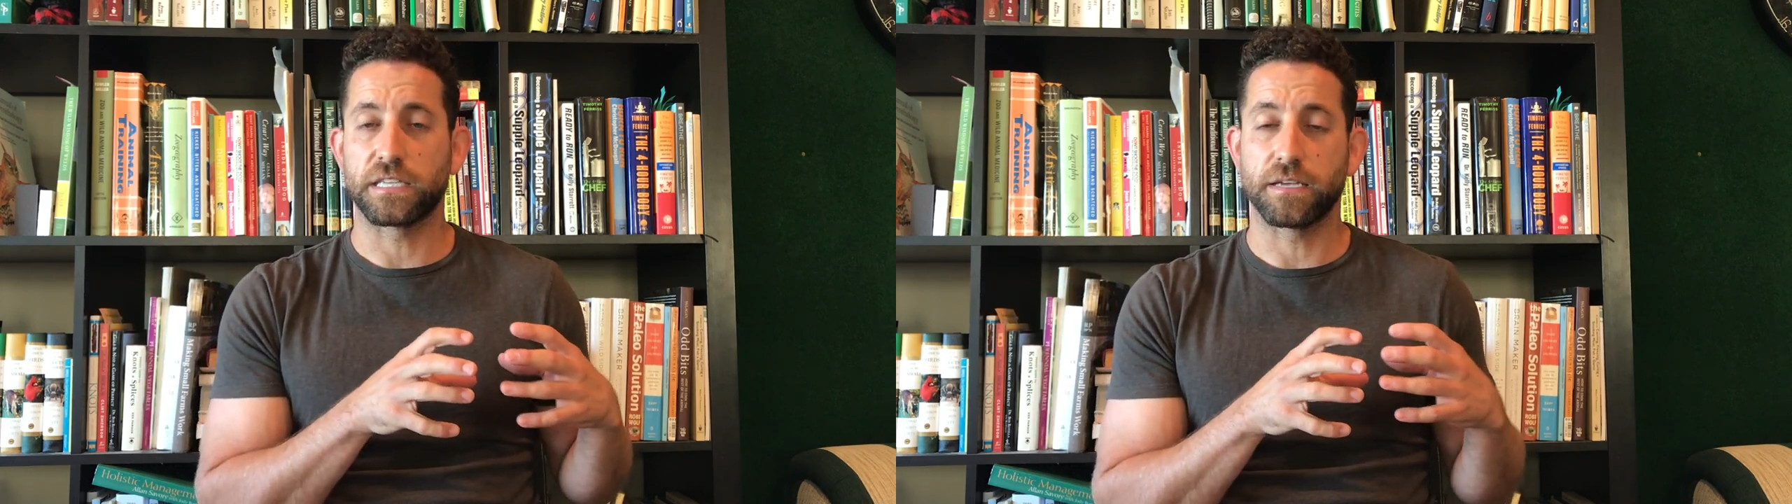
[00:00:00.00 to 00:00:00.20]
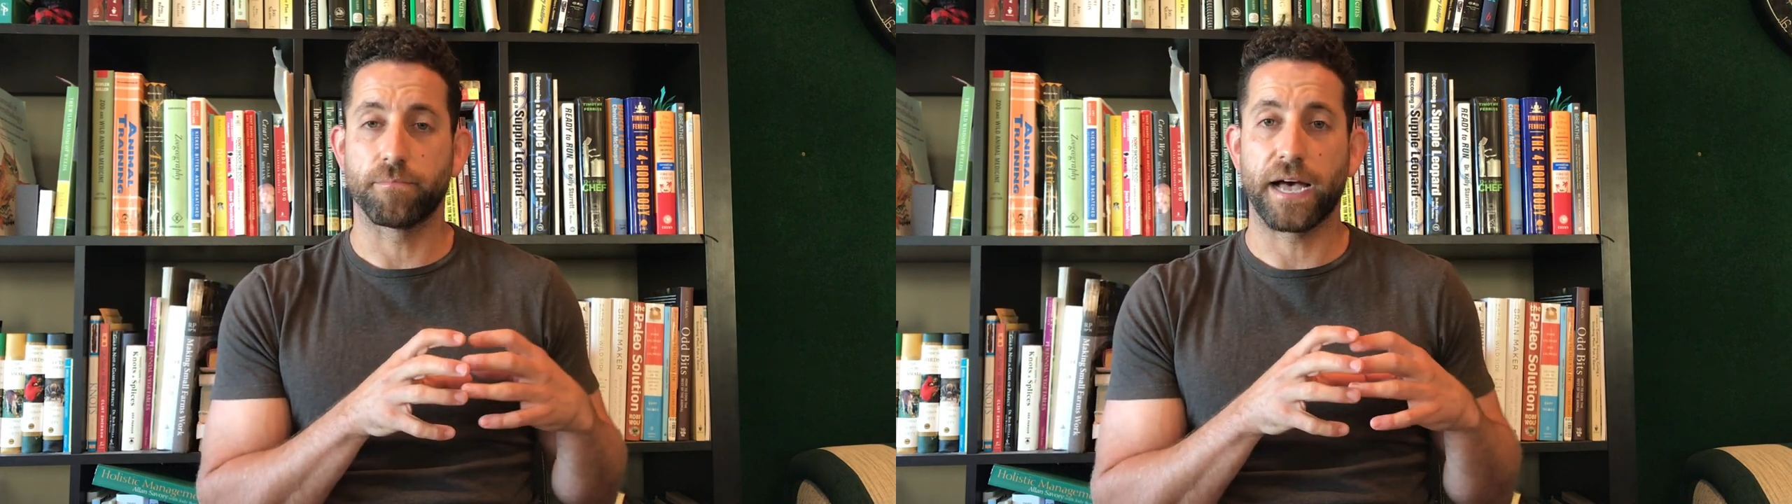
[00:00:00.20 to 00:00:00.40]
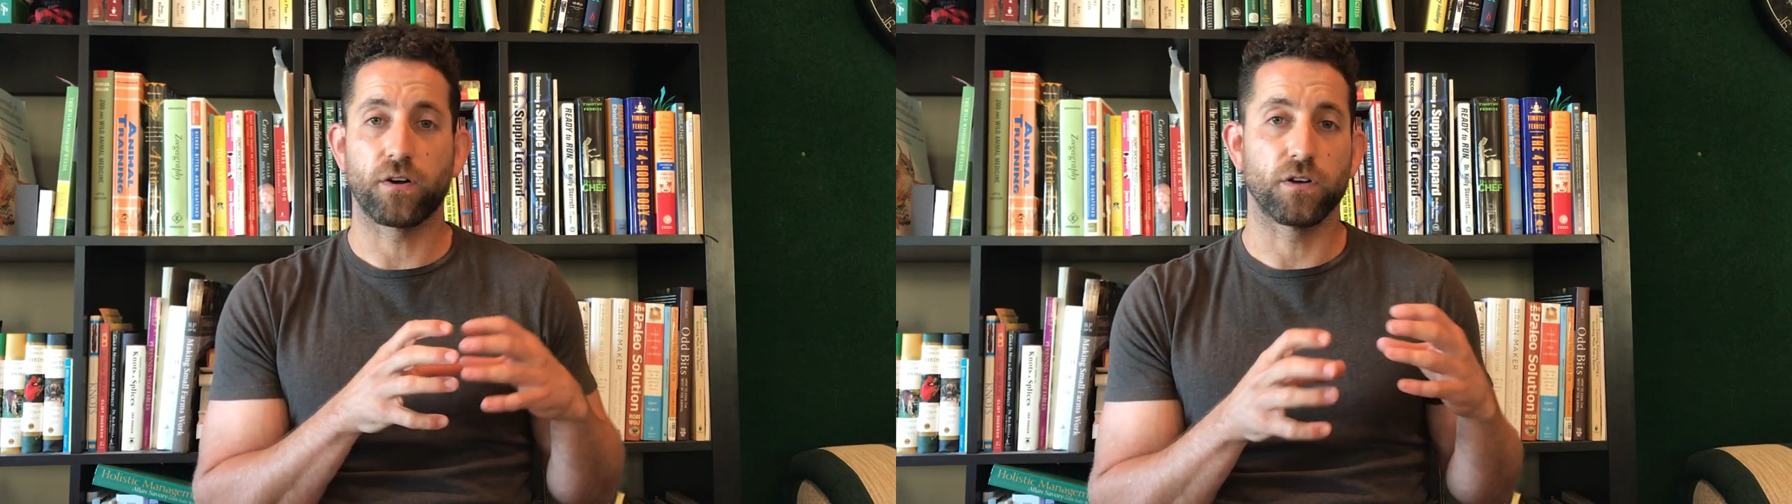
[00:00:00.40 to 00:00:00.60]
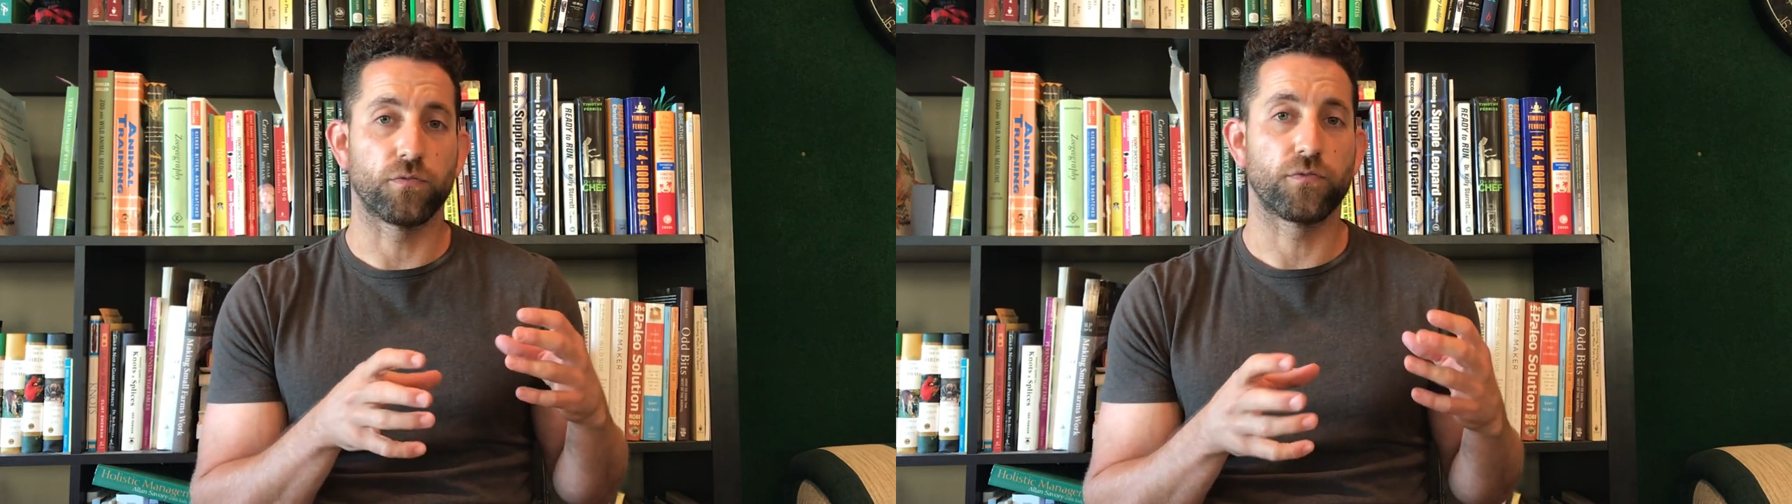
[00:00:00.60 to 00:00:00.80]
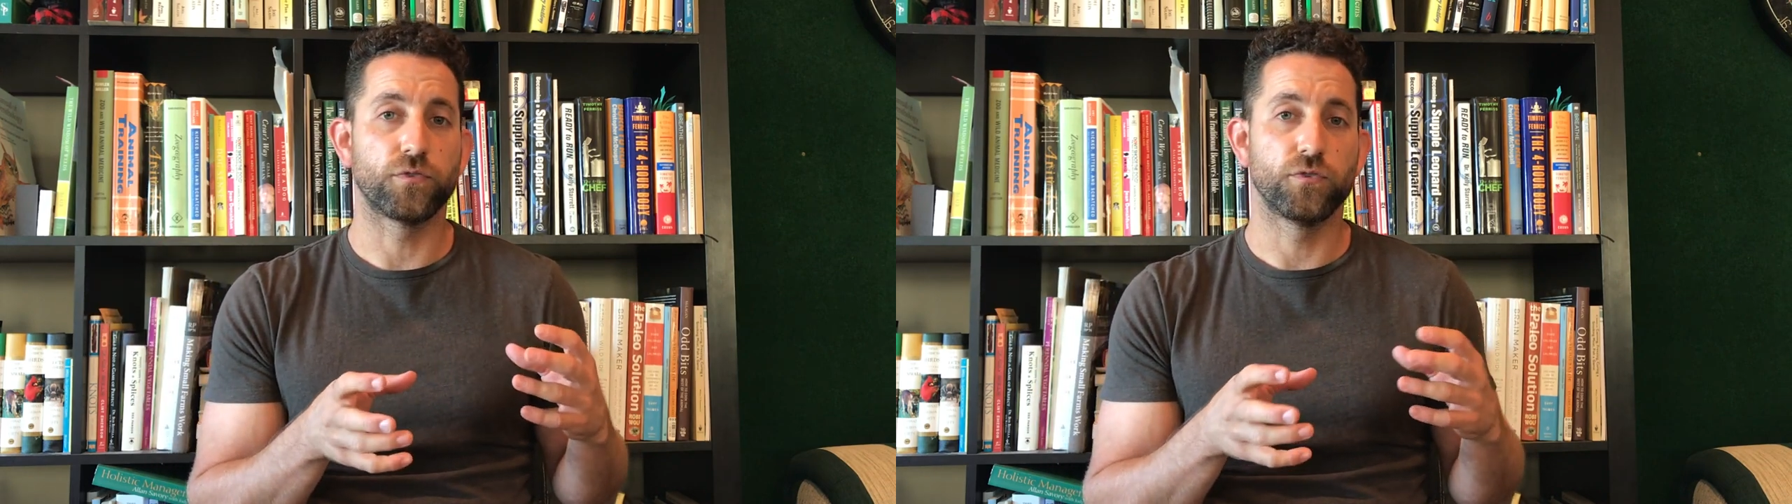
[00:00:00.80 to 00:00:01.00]
the amount
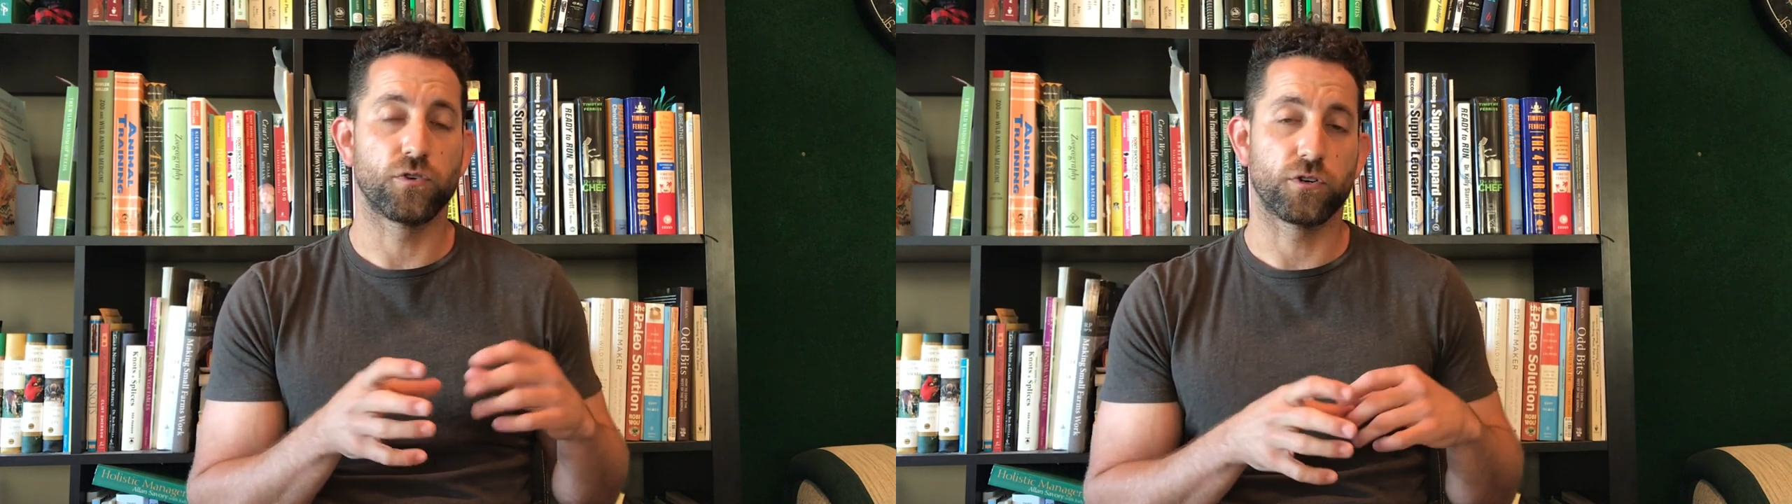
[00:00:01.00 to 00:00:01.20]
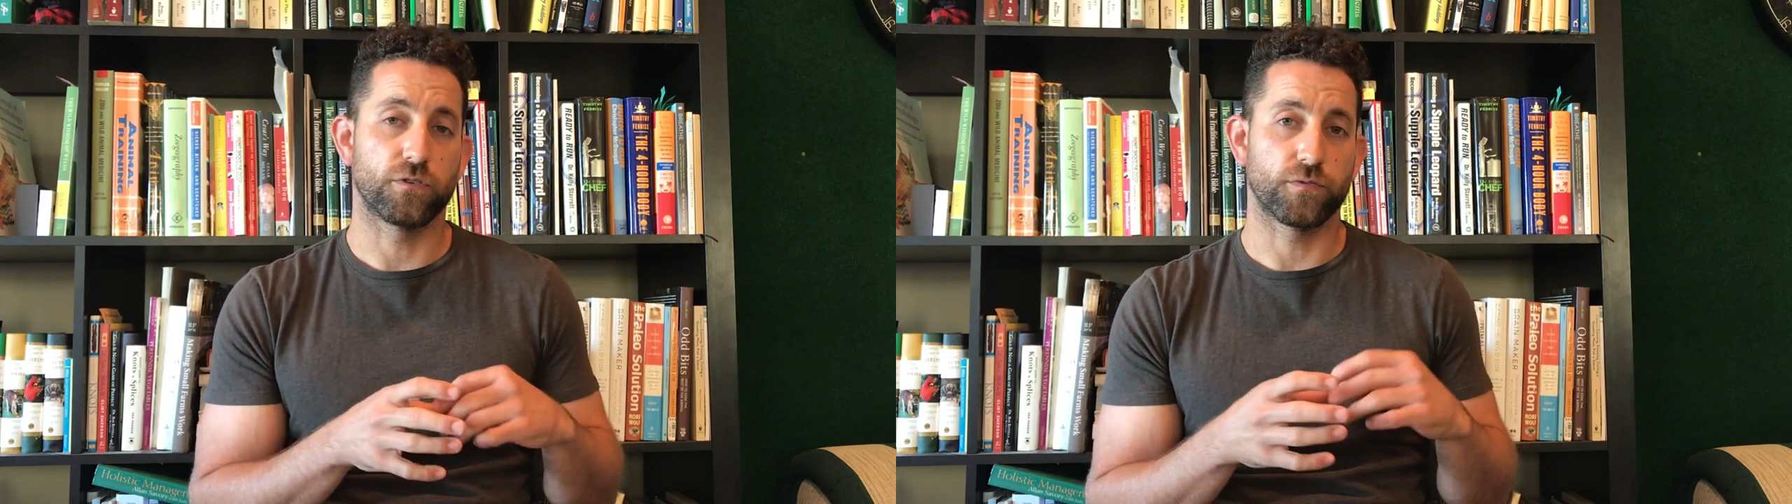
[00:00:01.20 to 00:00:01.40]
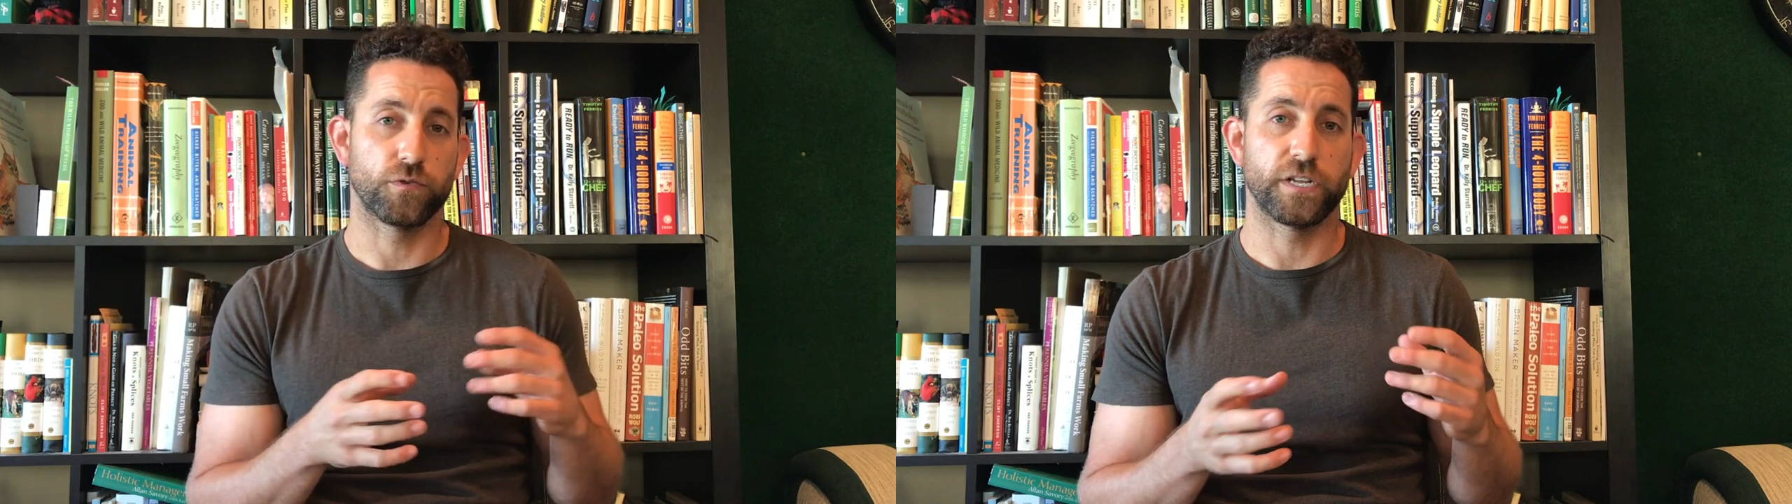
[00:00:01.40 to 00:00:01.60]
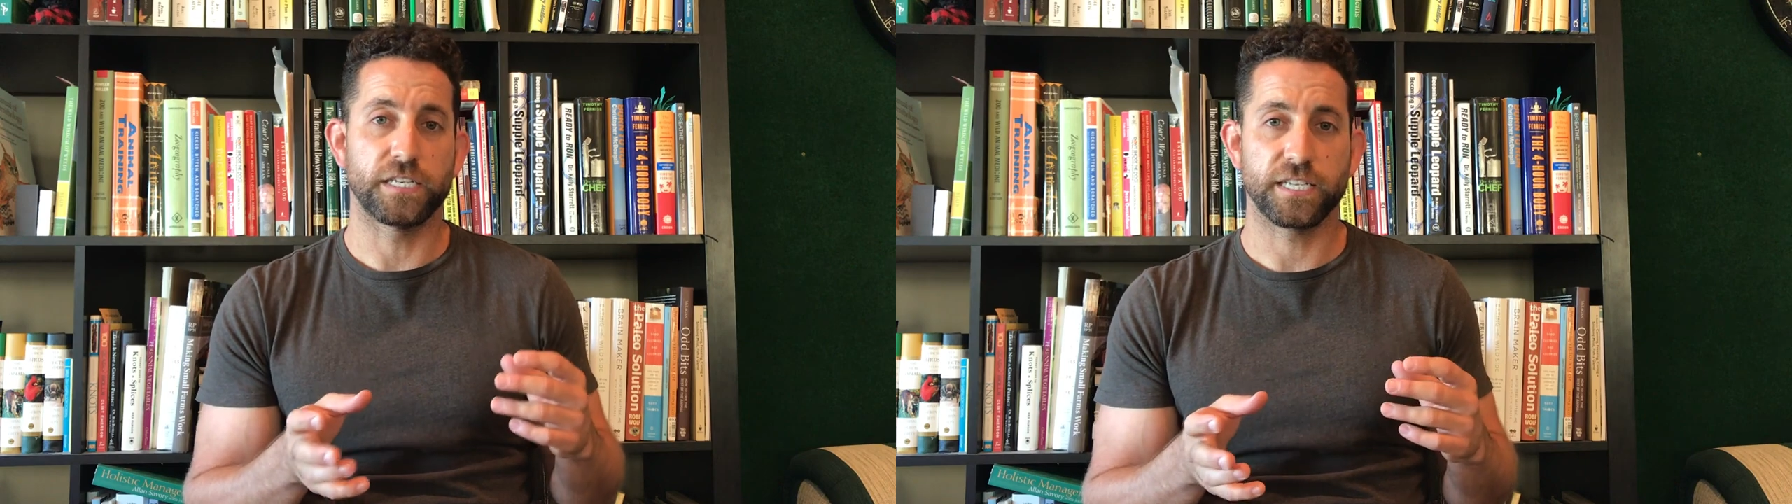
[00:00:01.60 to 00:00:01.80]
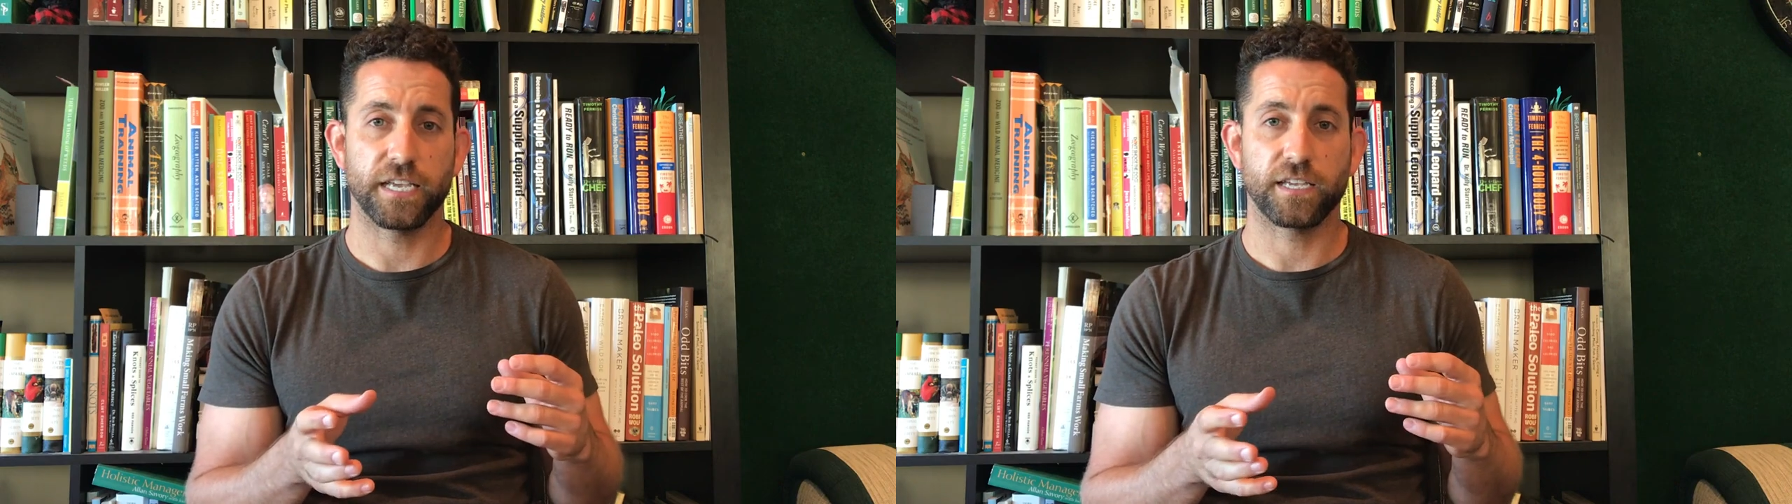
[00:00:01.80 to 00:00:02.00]
of food or her food
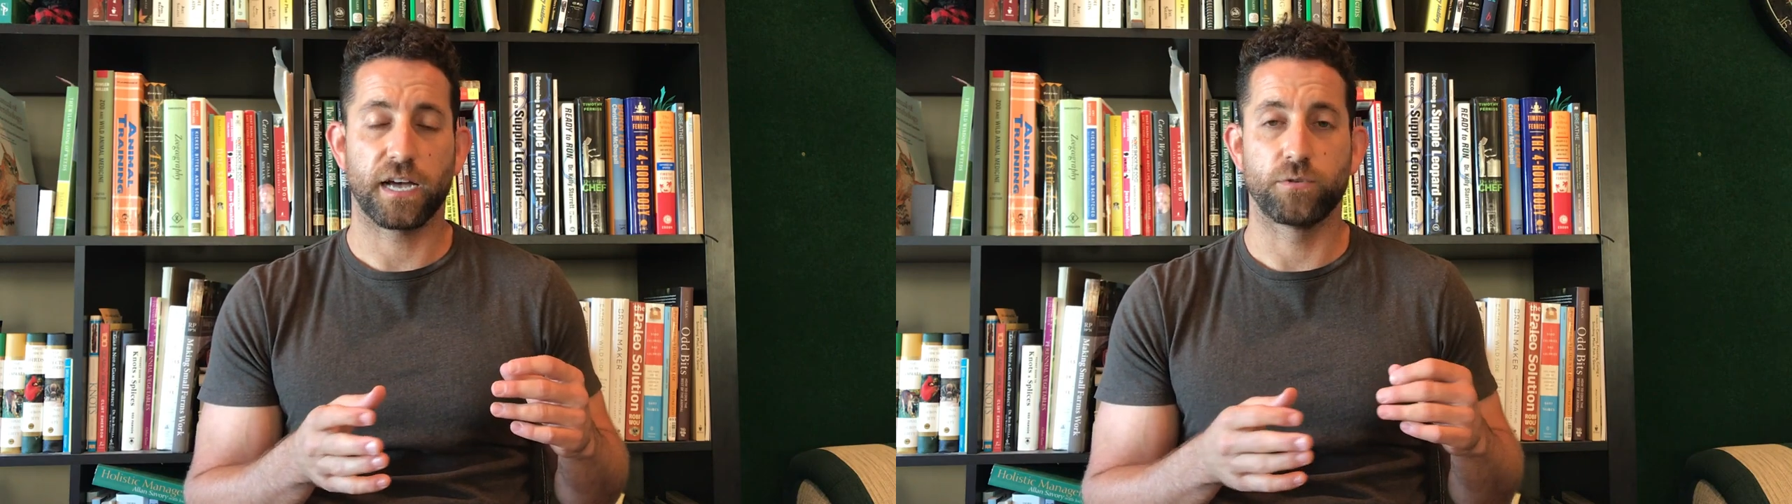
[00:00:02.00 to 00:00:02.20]
intake.